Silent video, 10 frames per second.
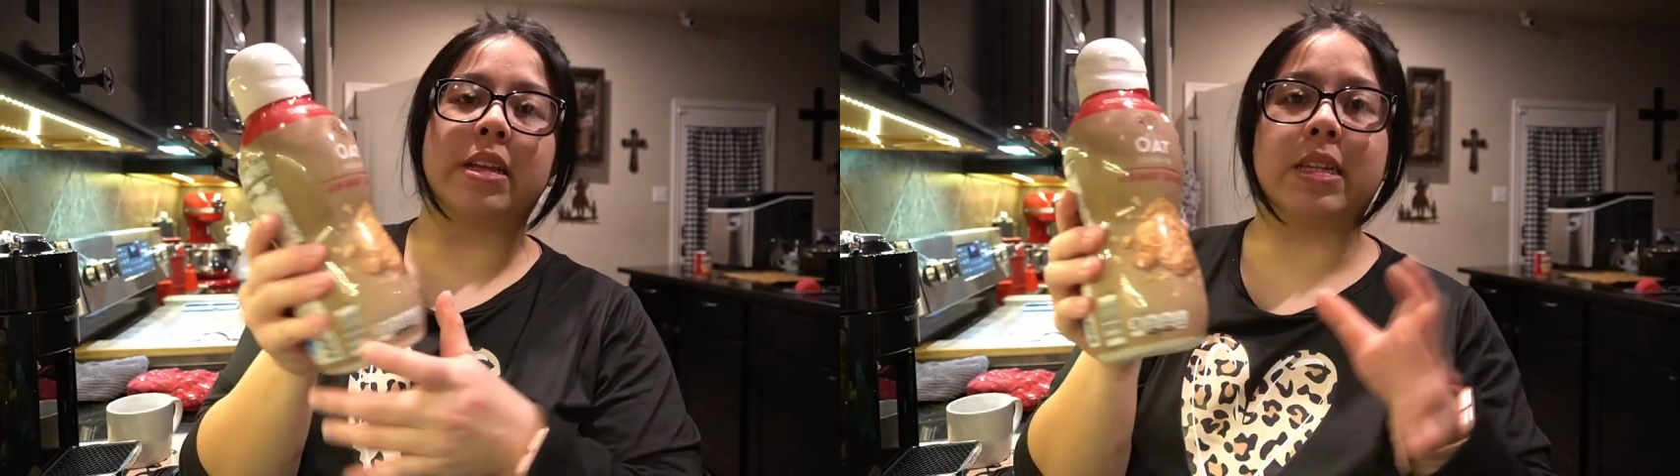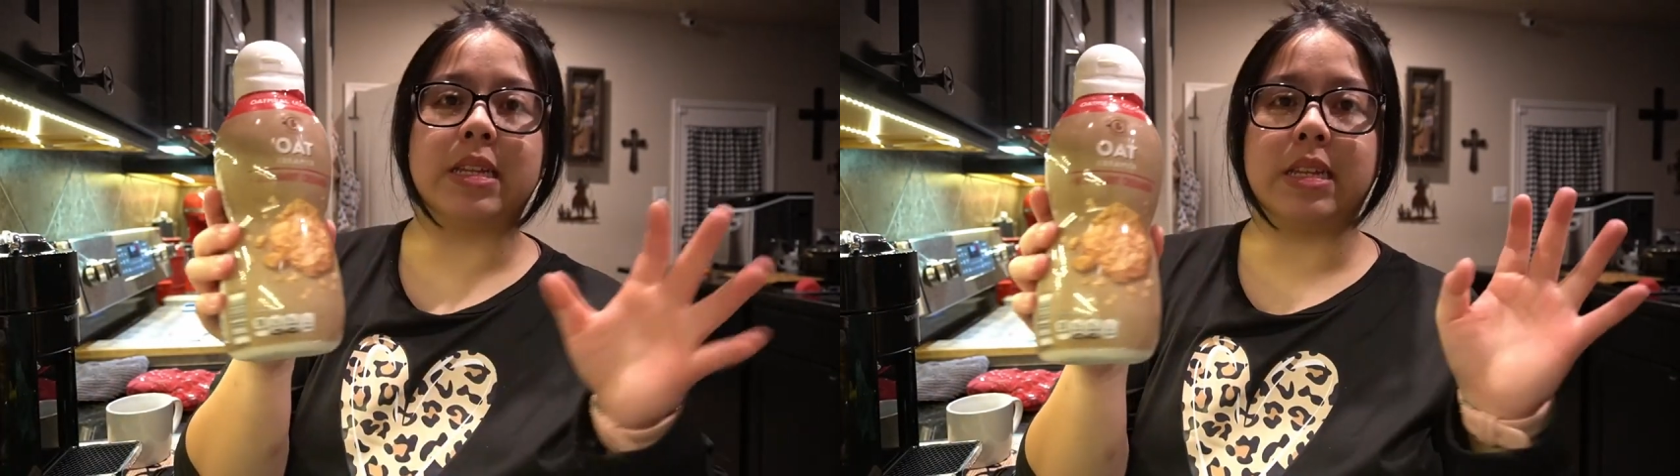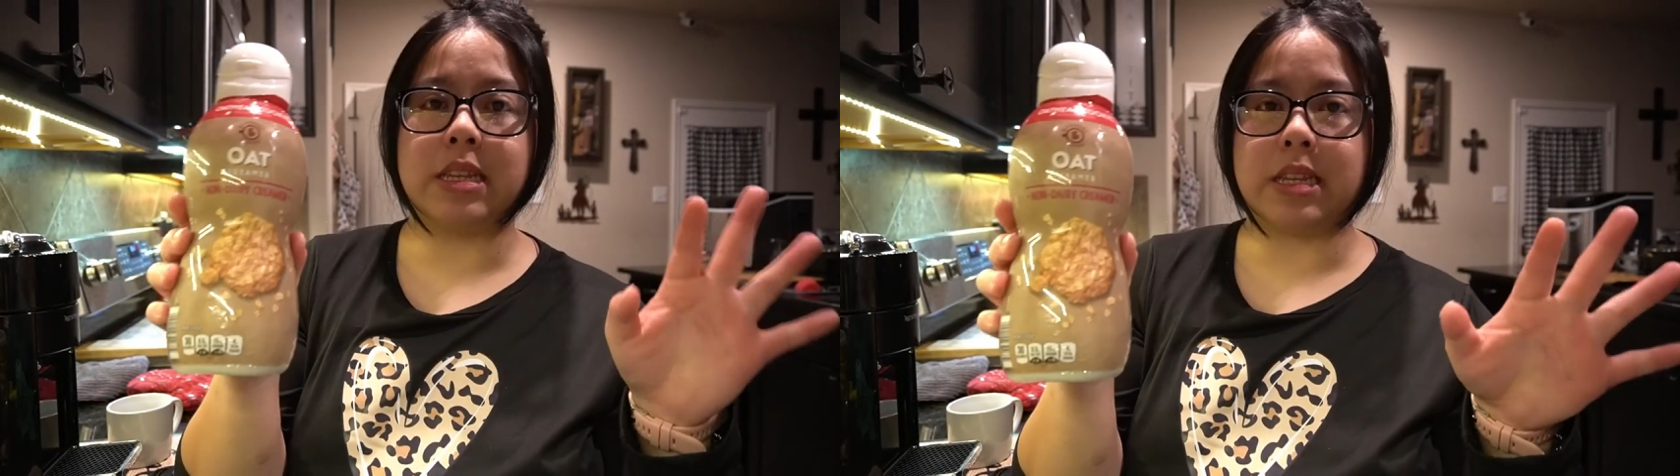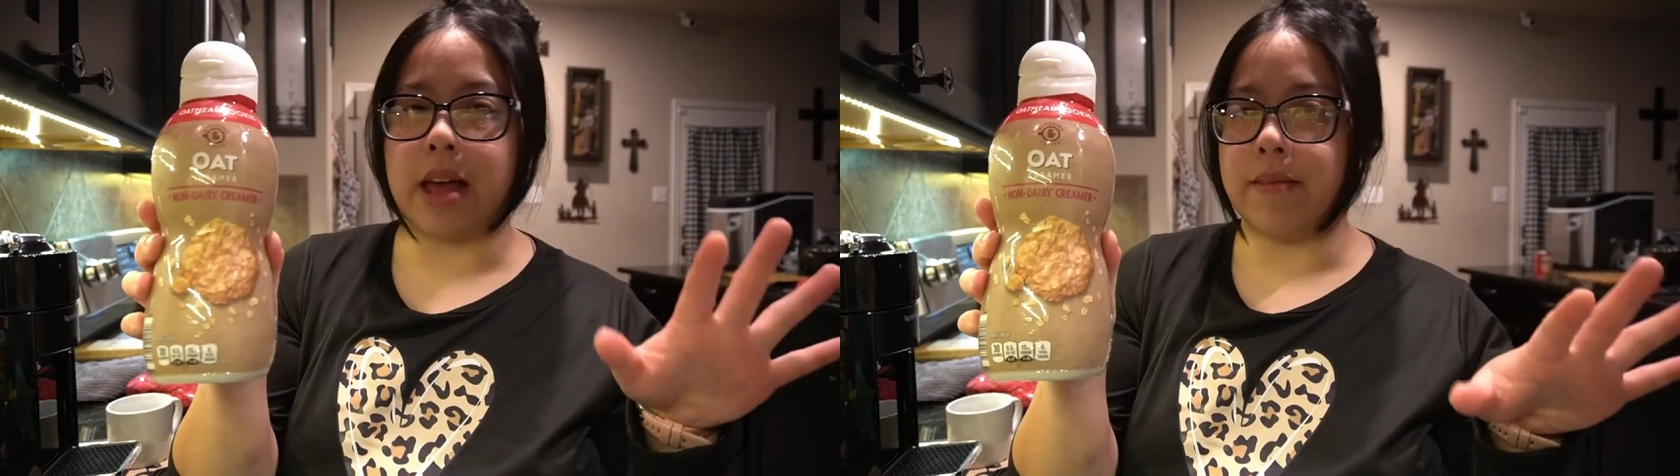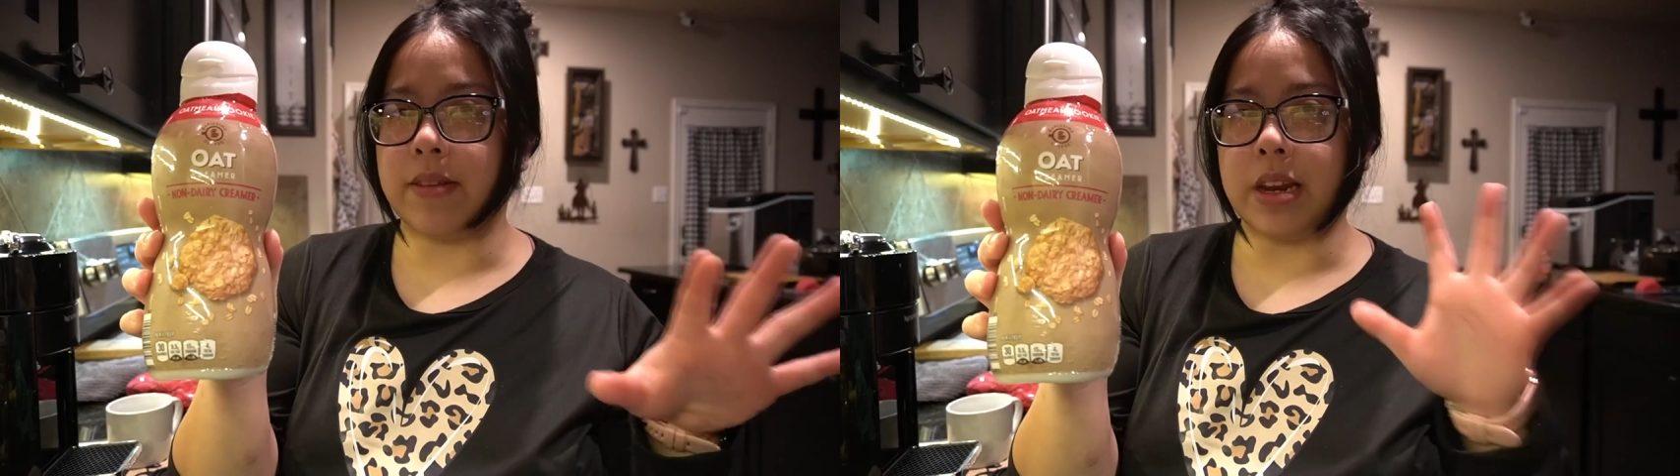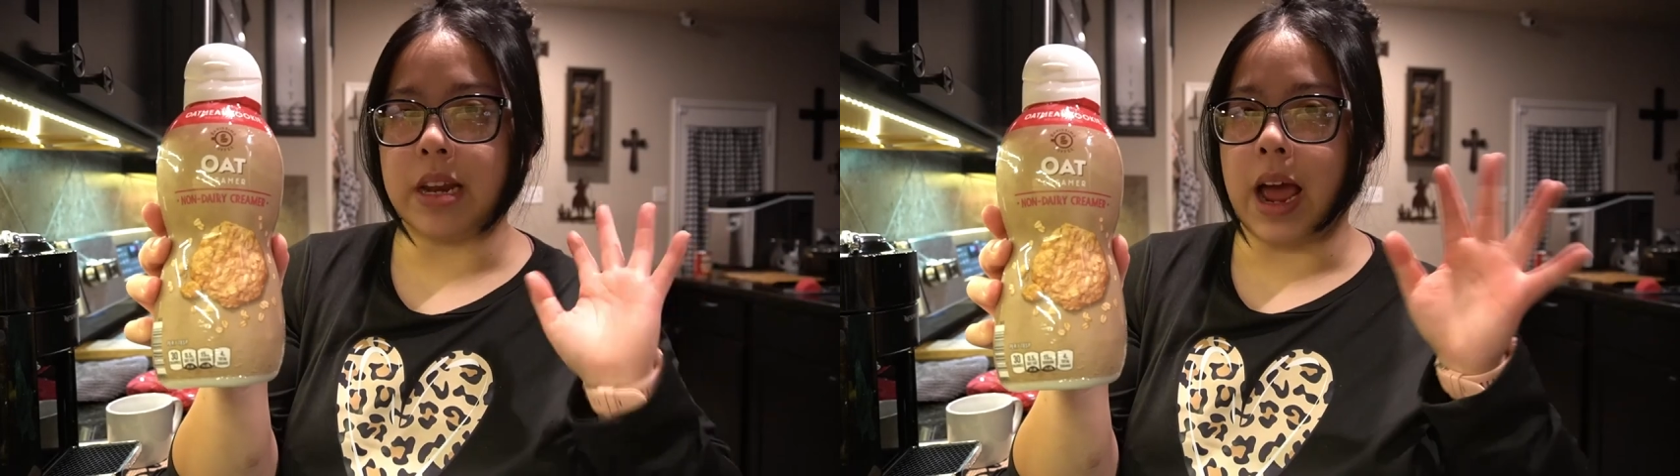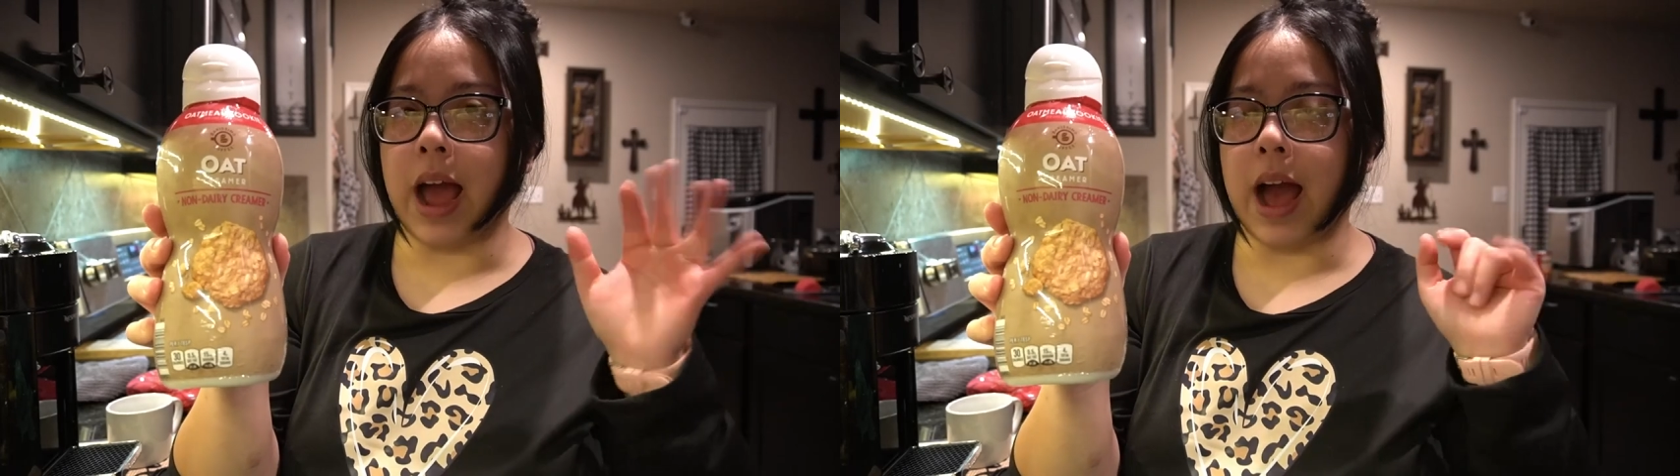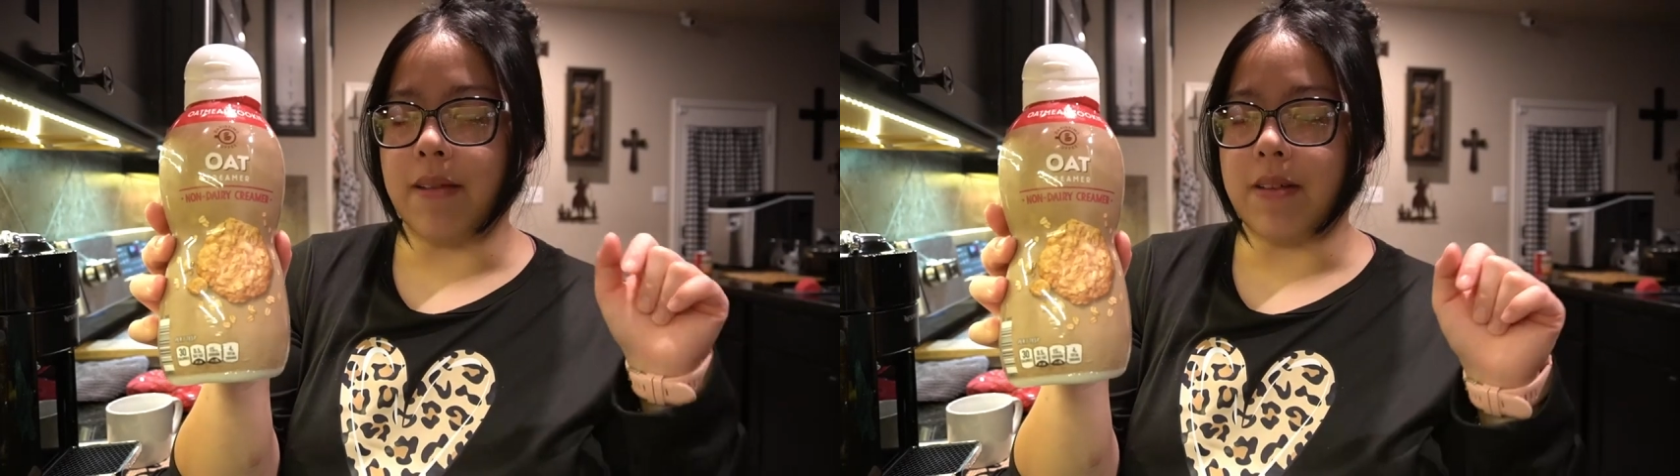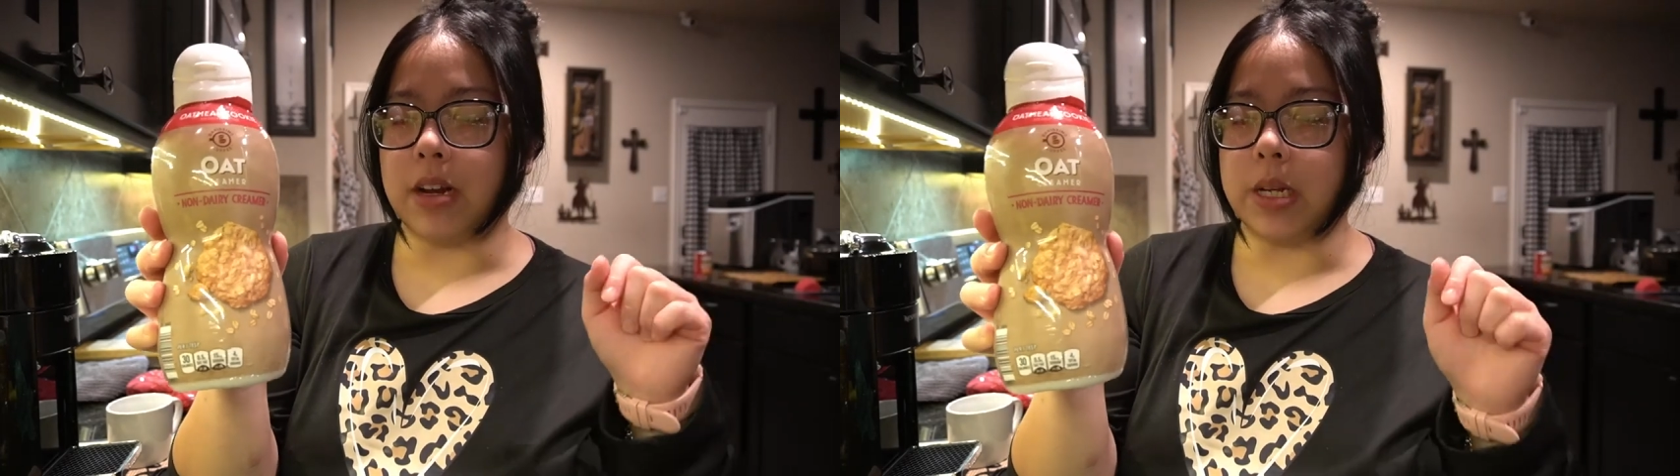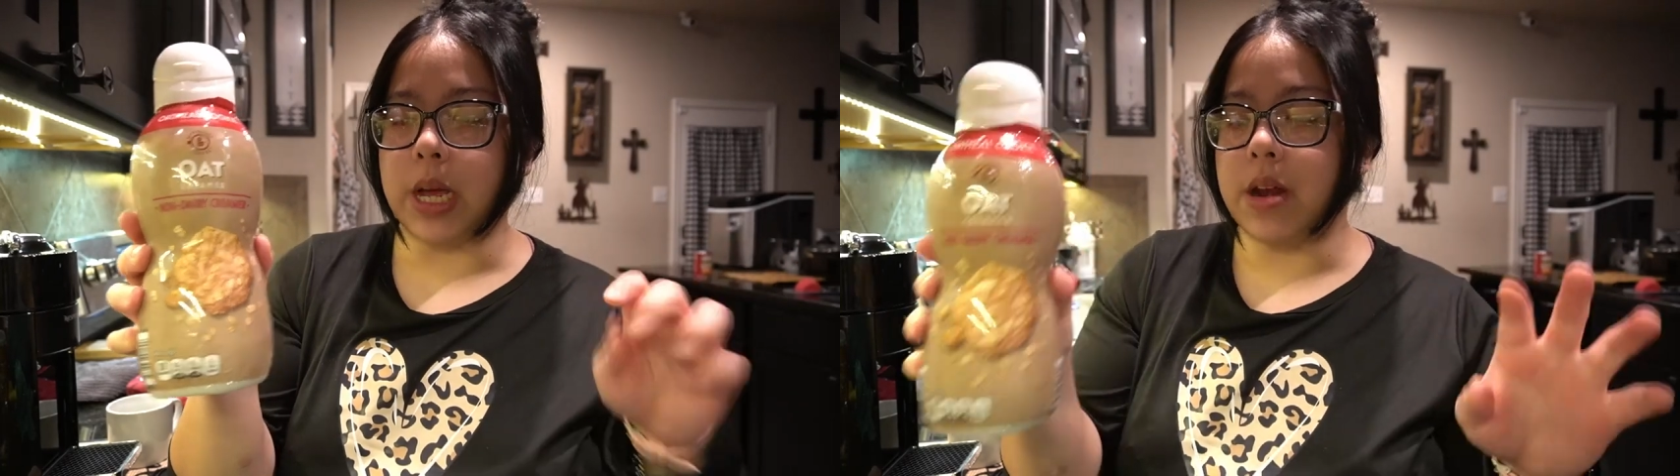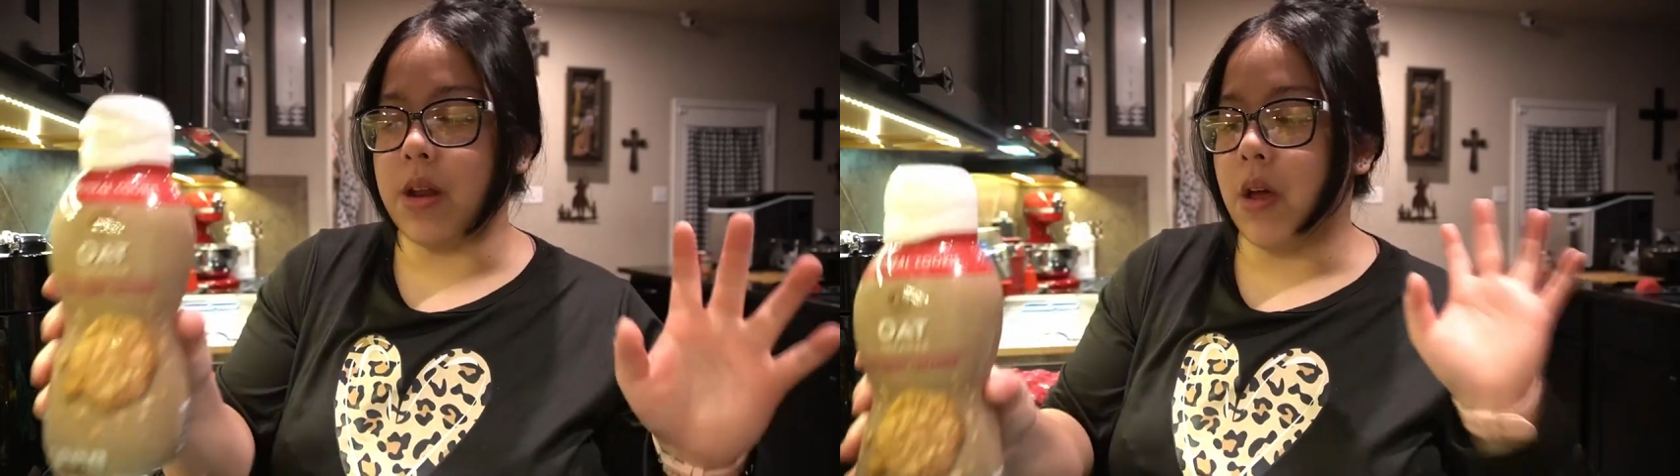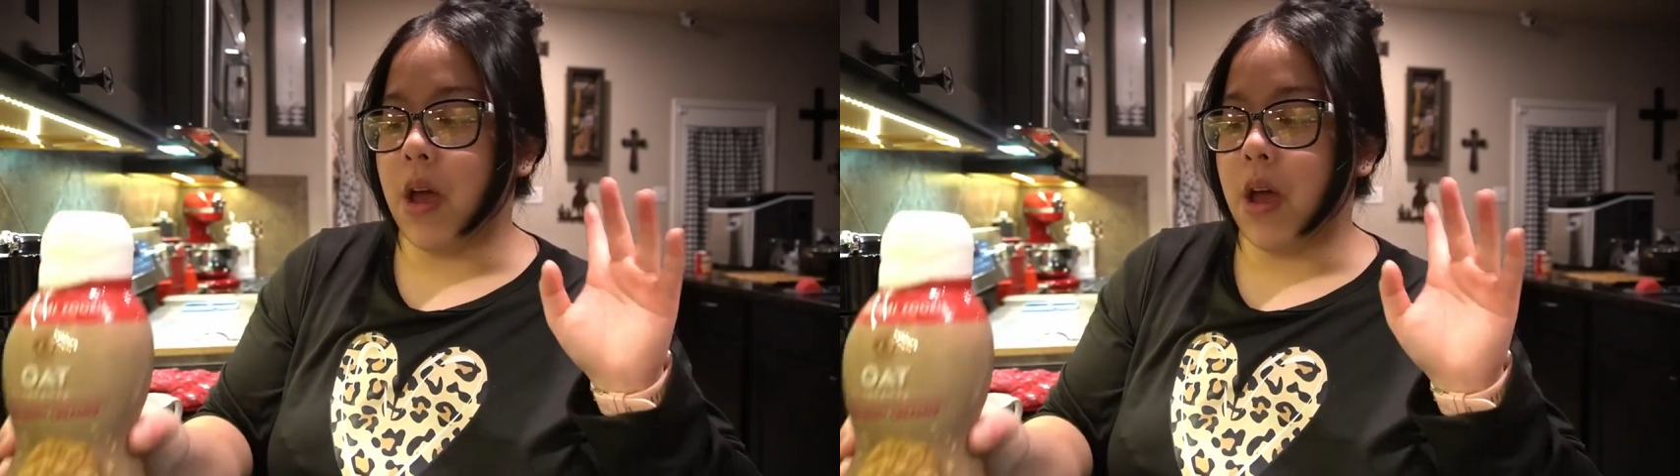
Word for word: seven and a half out of 10,